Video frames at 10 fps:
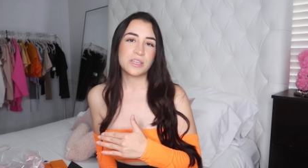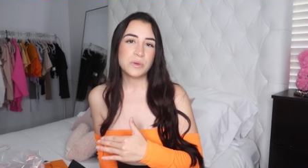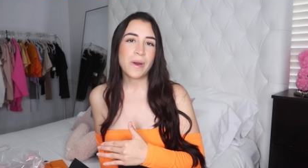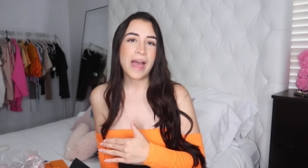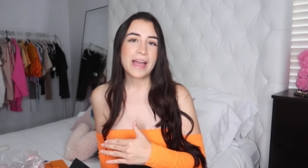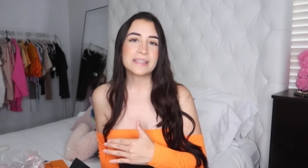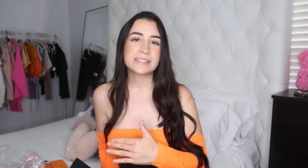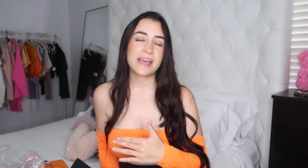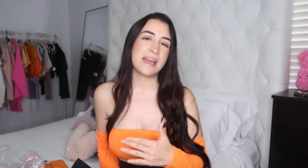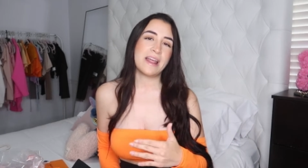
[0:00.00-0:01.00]
US
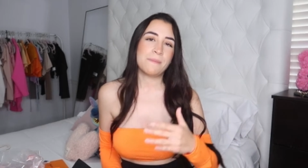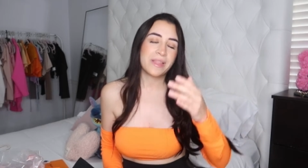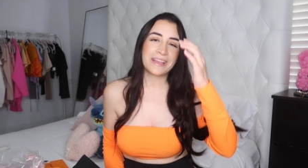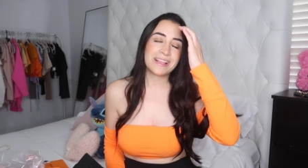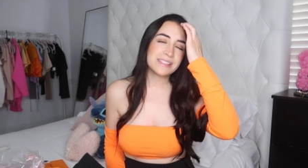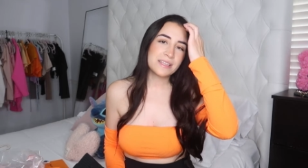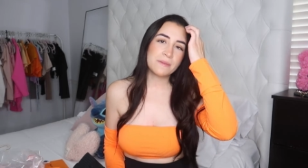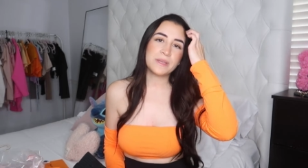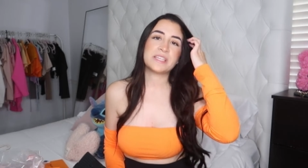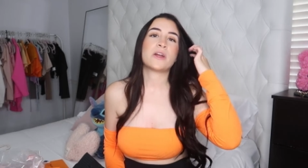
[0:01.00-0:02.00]
and I'm like, that's
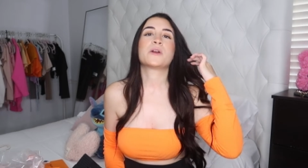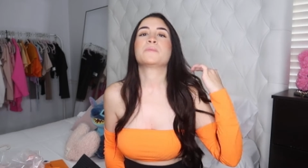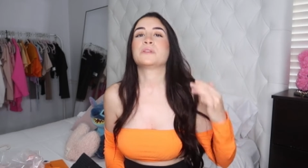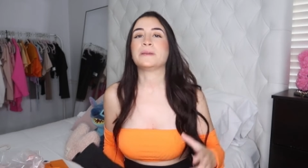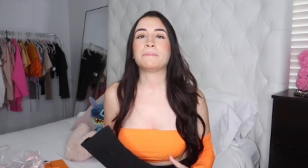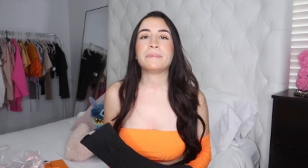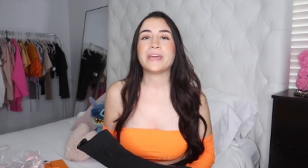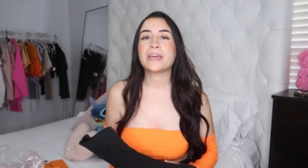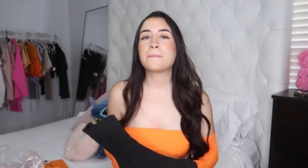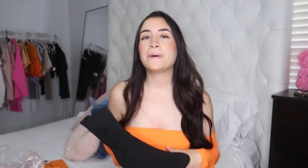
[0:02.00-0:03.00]
gonna be terribly
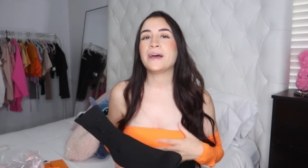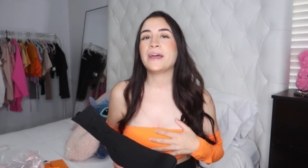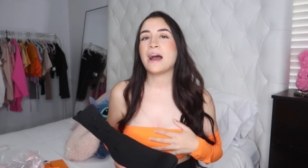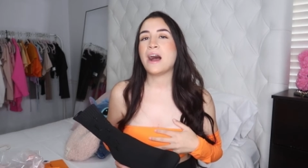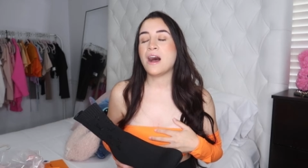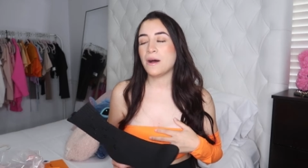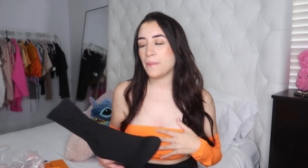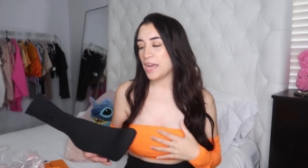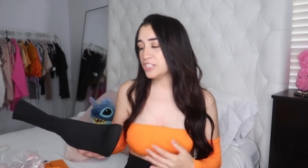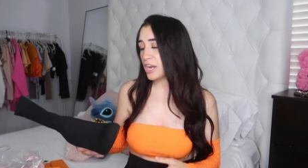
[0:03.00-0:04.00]
big. But um,
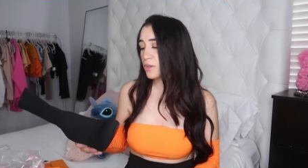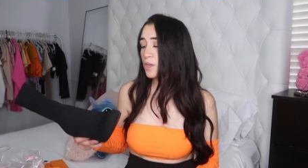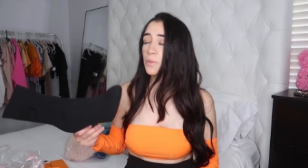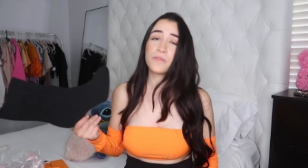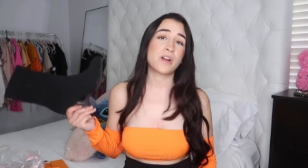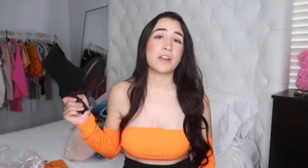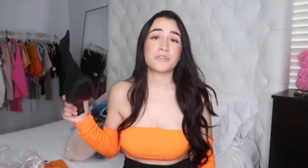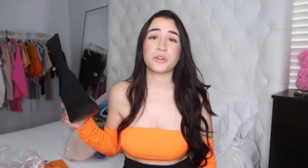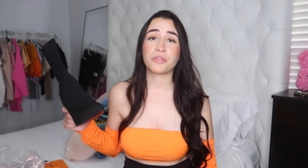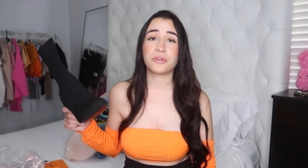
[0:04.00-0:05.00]
I genuinely would have gone
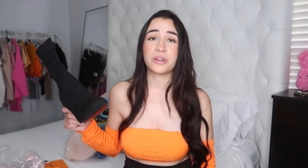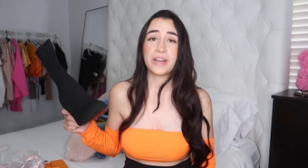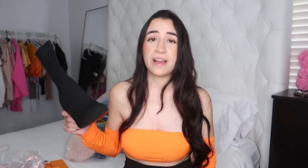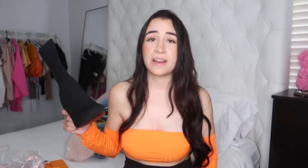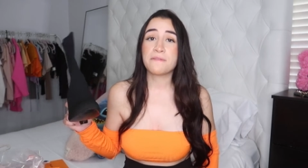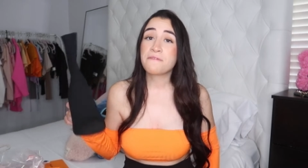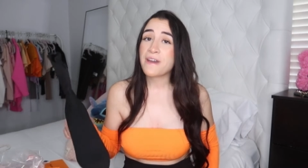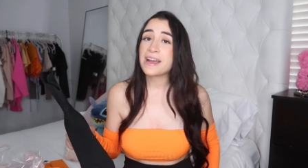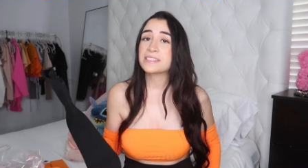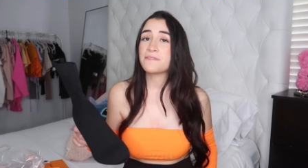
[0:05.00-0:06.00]
for a 39. In
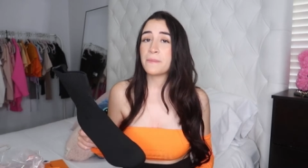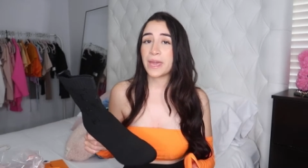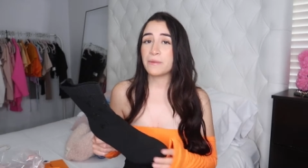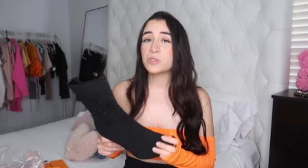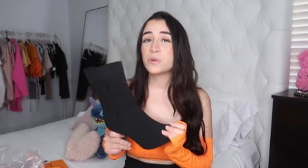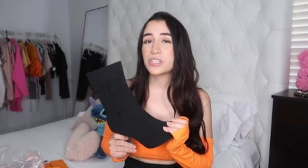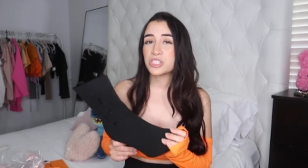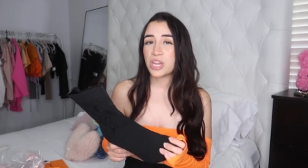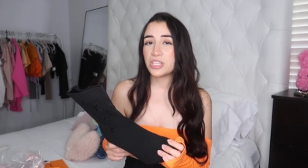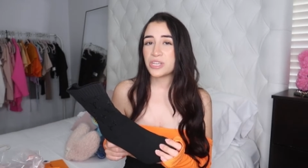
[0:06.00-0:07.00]
fact, if I'm able to
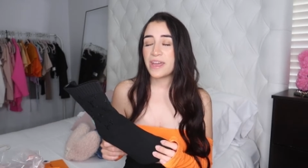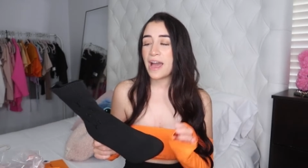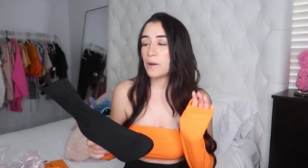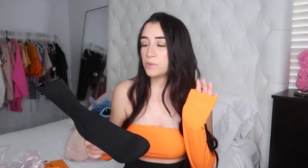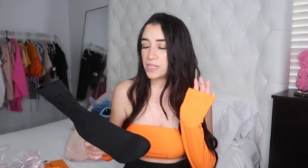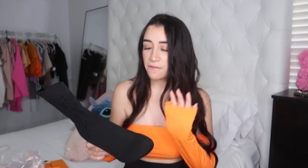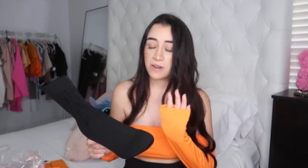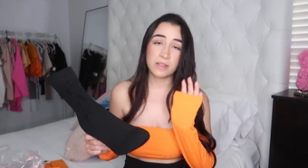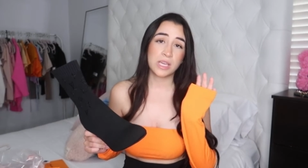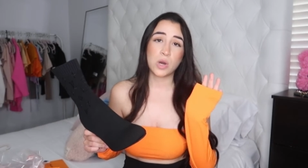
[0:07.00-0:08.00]
exchange it, I would
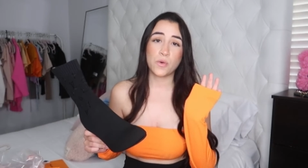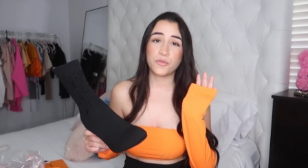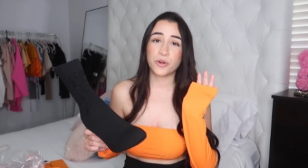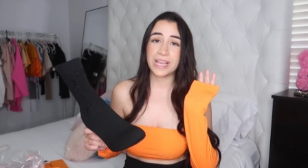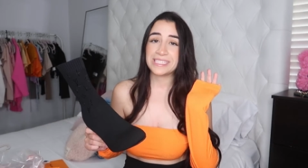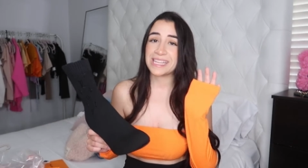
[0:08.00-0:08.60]
definitely go for a